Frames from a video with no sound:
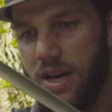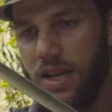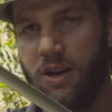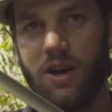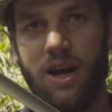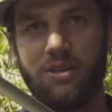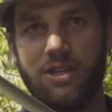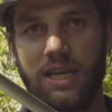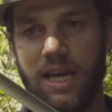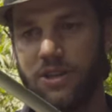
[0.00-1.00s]
They're not out
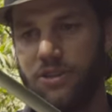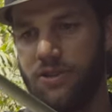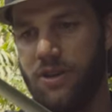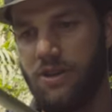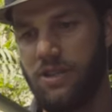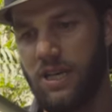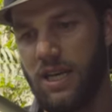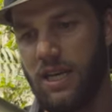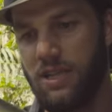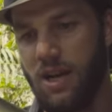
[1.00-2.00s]
to get you. No
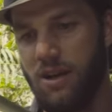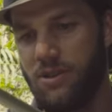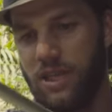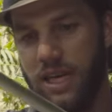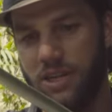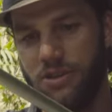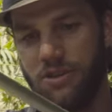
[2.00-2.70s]
snake is out to get